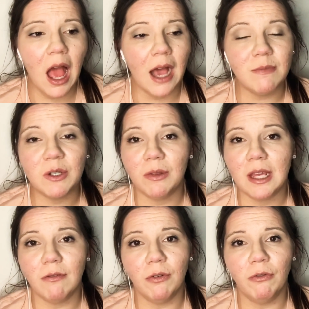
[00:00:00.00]
I'm so
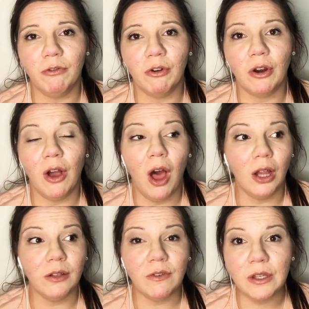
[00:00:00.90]
thankful for
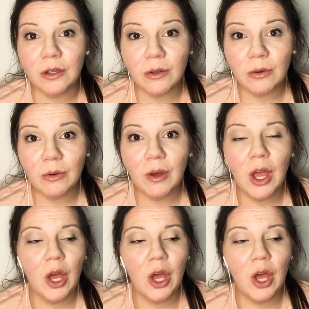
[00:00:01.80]
all of you